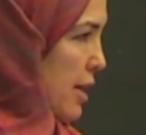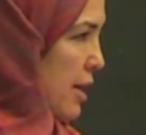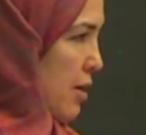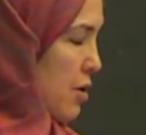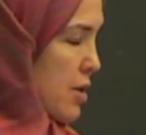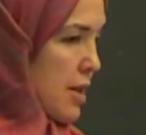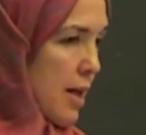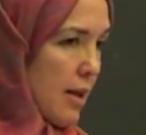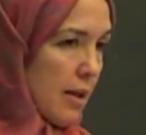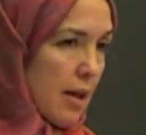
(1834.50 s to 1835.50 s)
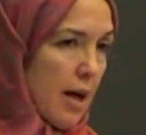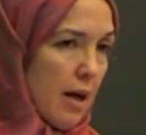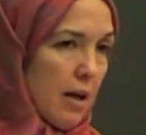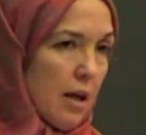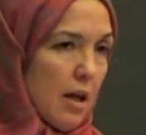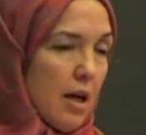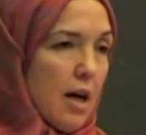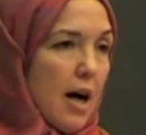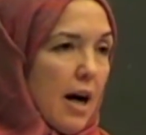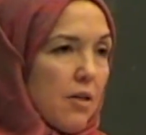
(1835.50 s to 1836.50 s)
and understanding that.
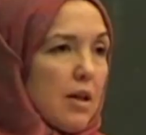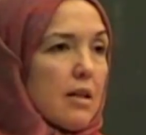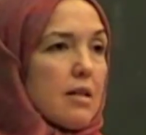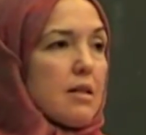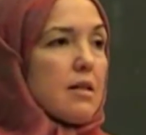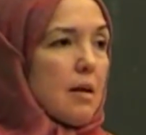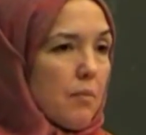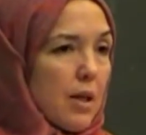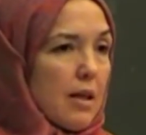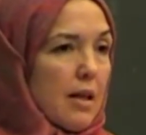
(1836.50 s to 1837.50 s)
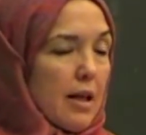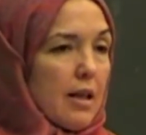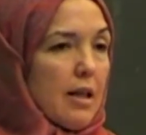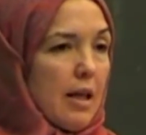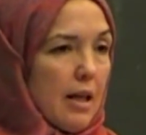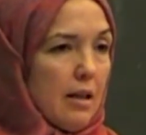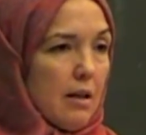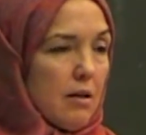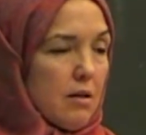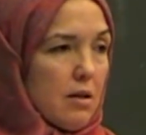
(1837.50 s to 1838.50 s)
I think this is something that
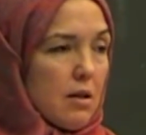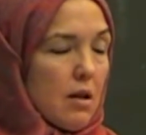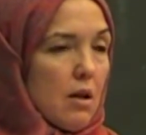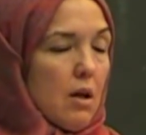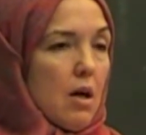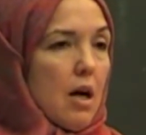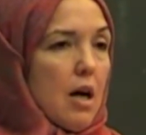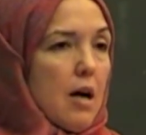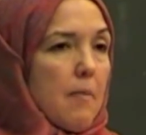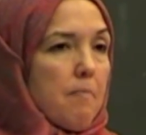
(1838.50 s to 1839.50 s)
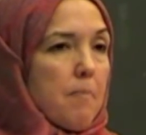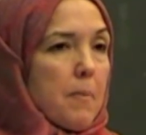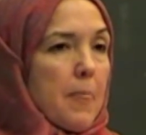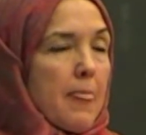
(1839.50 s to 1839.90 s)
Canadians have